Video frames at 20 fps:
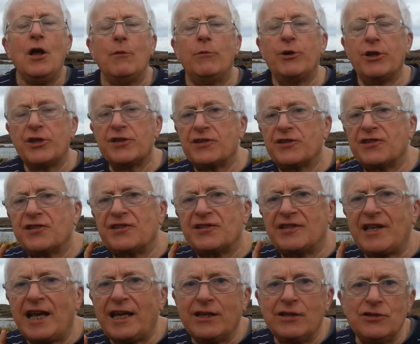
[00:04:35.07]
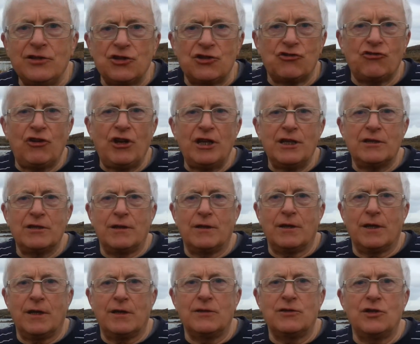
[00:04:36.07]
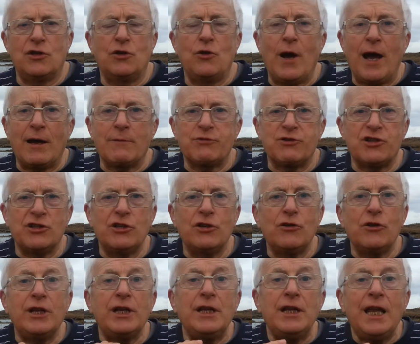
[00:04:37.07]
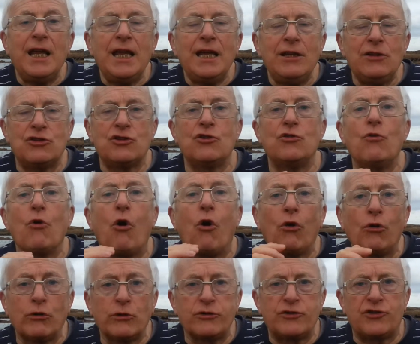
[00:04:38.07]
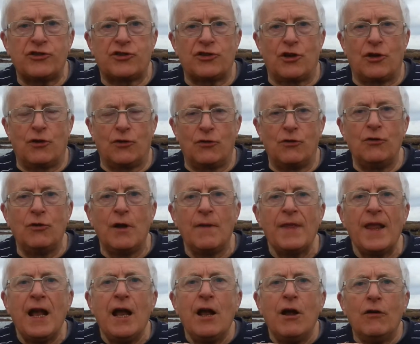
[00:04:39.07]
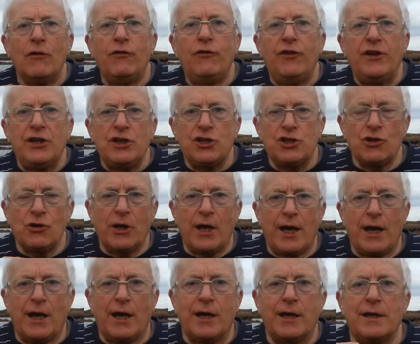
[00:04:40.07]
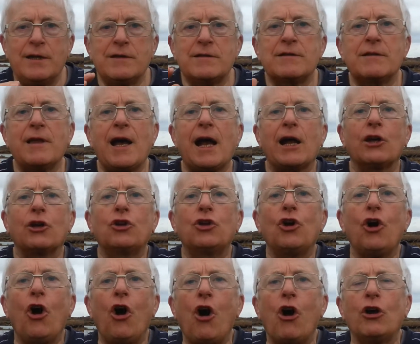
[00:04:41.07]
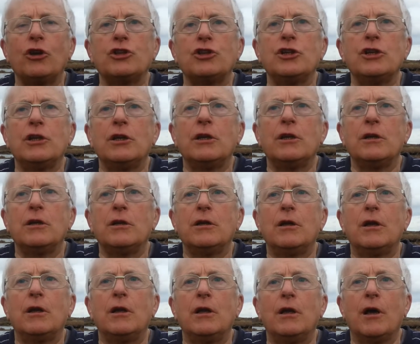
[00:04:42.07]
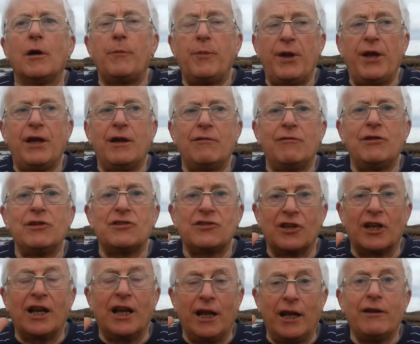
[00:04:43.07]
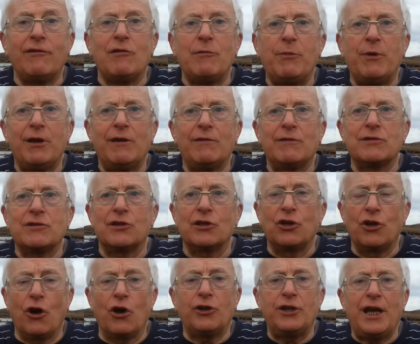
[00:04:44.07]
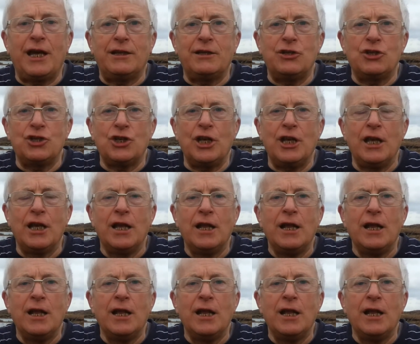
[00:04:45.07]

But there's a second string to this. You absolutely need to also visualize that god appearance, the clear appearance, the god energy,